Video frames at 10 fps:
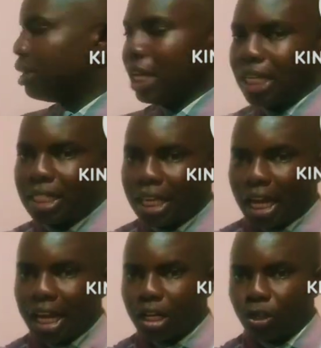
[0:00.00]
That is the
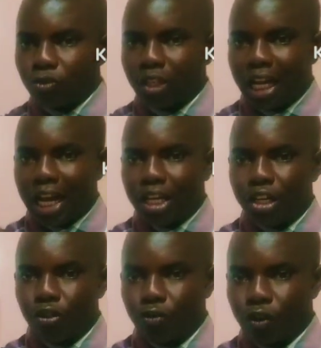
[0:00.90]
kind of the
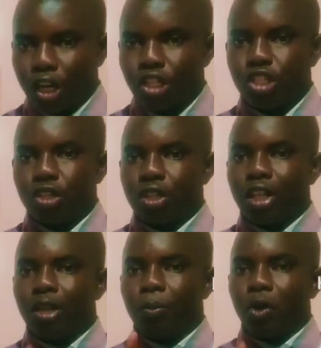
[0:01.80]
identification
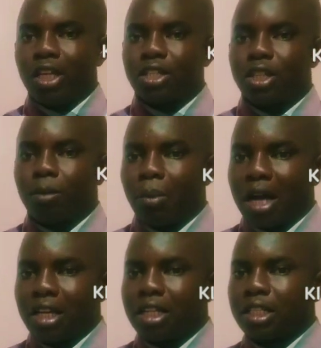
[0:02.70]
that the police
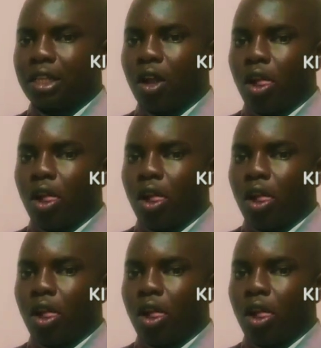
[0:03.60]
demand